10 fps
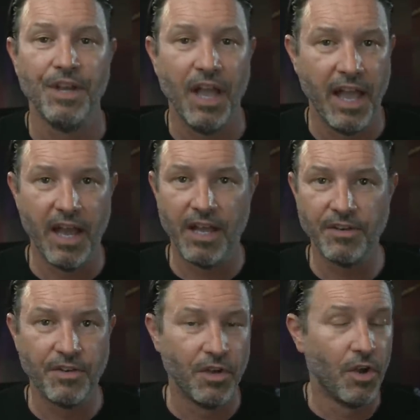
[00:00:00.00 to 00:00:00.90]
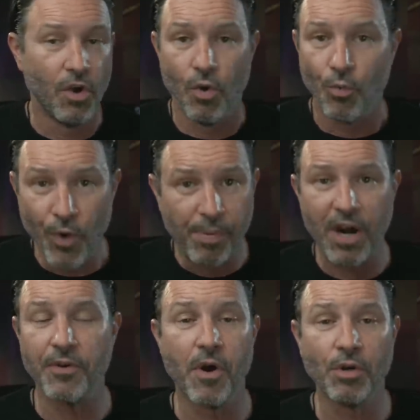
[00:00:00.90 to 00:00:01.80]
And we prayed
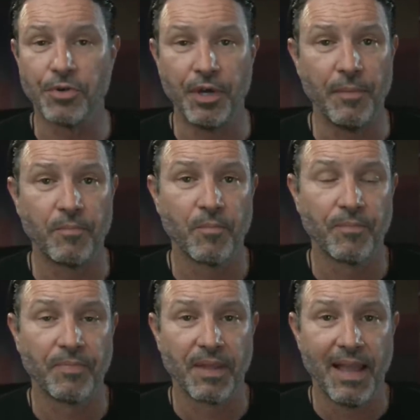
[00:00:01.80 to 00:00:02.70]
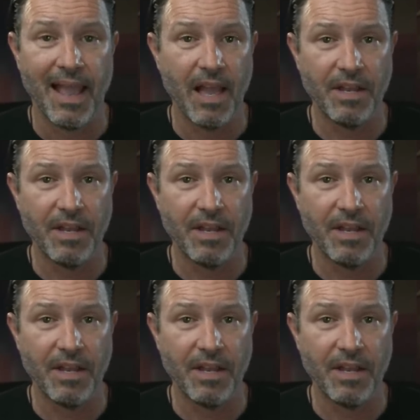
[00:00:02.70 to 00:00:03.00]
the rosary. And, you